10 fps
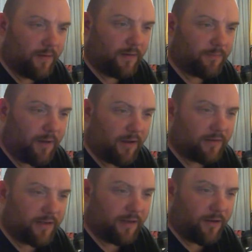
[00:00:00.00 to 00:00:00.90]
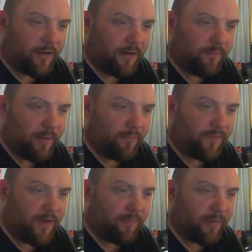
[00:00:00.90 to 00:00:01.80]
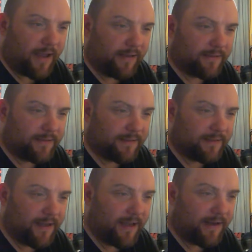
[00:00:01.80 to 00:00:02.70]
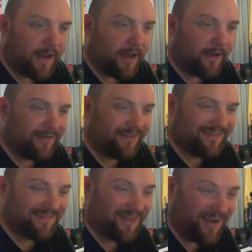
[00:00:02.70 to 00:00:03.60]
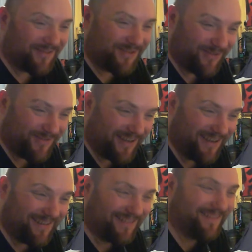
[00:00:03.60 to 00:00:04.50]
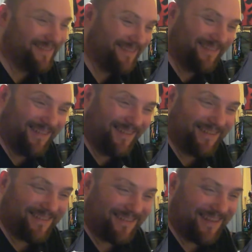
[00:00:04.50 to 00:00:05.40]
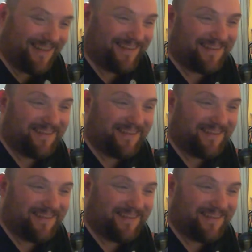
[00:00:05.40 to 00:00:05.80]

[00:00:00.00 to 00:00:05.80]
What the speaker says: Sparrow said, I only bump fire blanks now after two kids. That's sake.